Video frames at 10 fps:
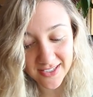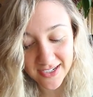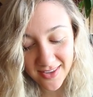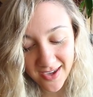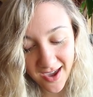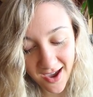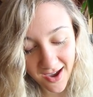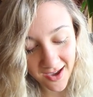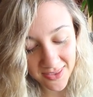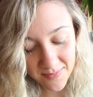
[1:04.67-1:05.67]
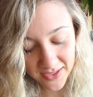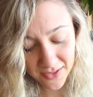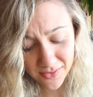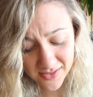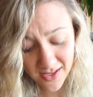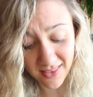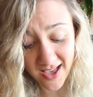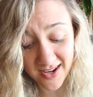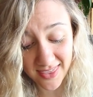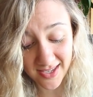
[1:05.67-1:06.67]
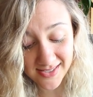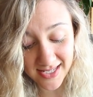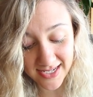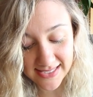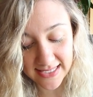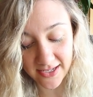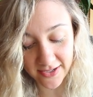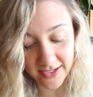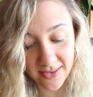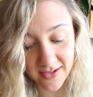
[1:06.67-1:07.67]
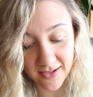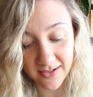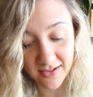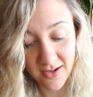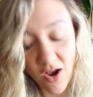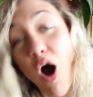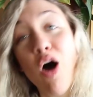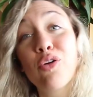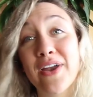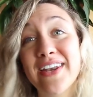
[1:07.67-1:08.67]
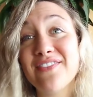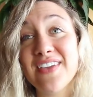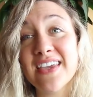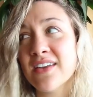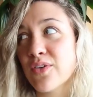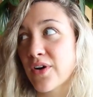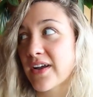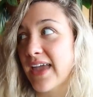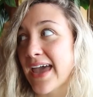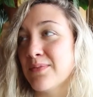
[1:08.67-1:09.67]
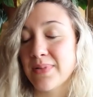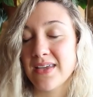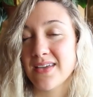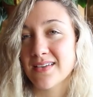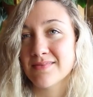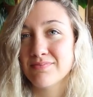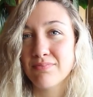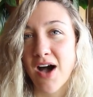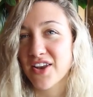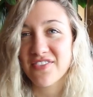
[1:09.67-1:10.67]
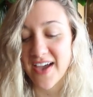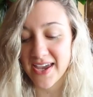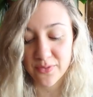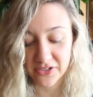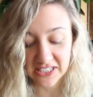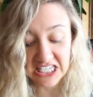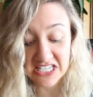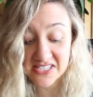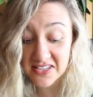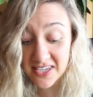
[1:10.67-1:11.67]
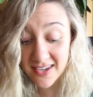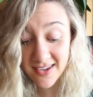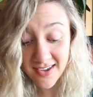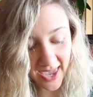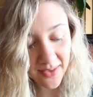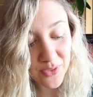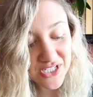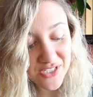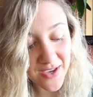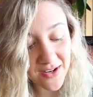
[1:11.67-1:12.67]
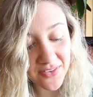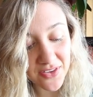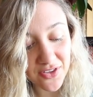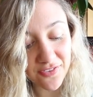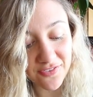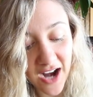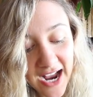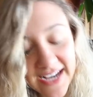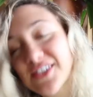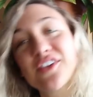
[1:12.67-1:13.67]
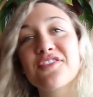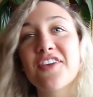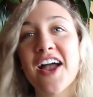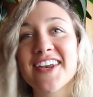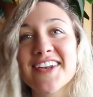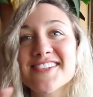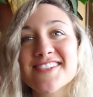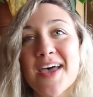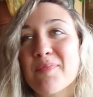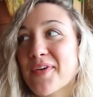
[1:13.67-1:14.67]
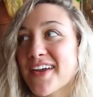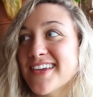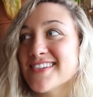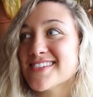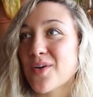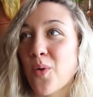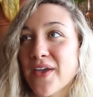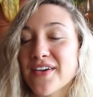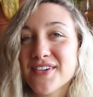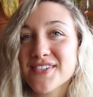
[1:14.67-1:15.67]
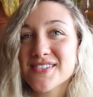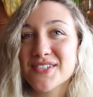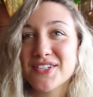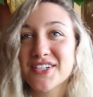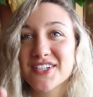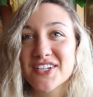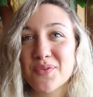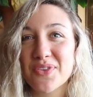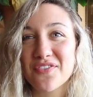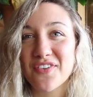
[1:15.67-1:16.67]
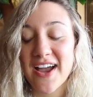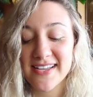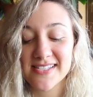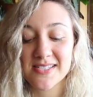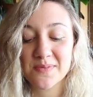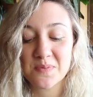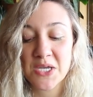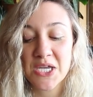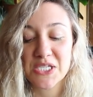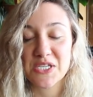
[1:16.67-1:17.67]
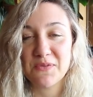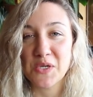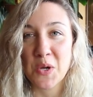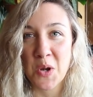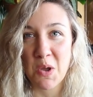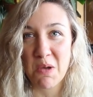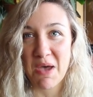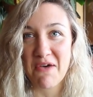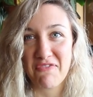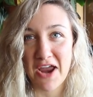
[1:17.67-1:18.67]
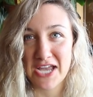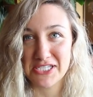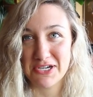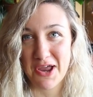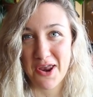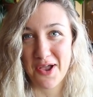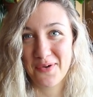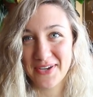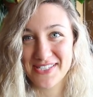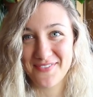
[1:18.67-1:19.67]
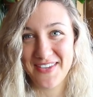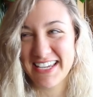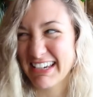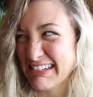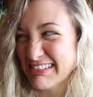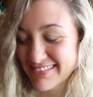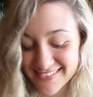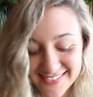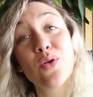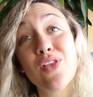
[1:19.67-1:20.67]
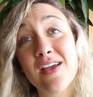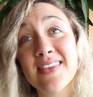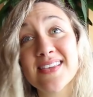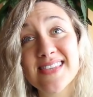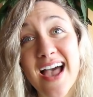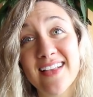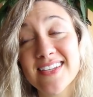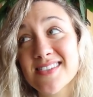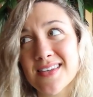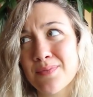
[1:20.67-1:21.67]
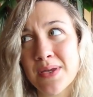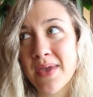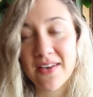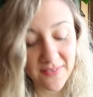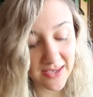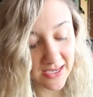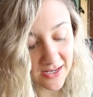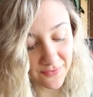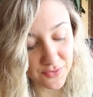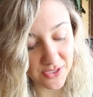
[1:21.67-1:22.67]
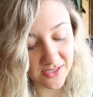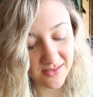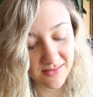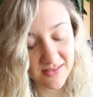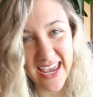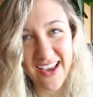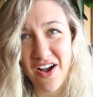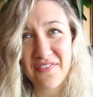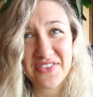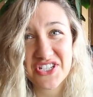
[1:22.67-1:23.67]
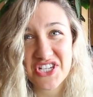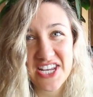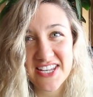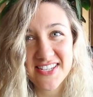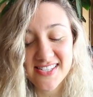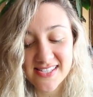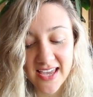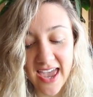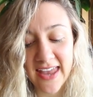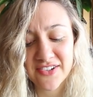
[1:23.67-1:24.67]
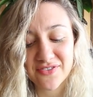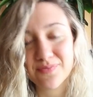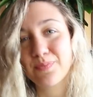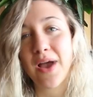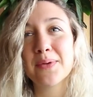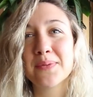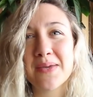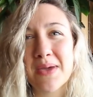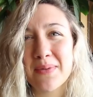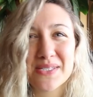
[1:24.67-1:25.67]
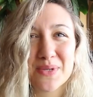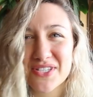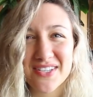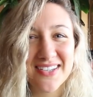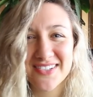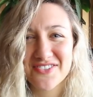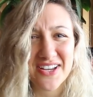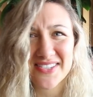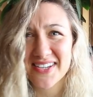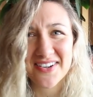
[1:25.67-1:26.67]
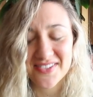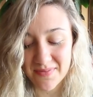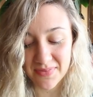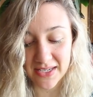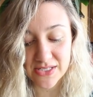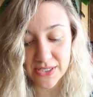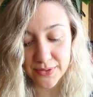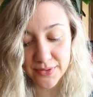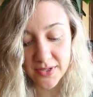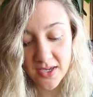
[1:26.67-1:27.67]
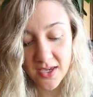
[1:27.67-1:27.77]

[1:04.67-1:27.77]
Here they, on the menu, there's a lot of things that I see that are either already vegan or can be modified really easily. And we just found out that their fries are fried in a separate oil, so you're good with the fries. Because if you don't know about fries, they're not always vegan. So a lot of the salads can be made vegan if you just take off the cheese and probably maybe switch the dressing or something too.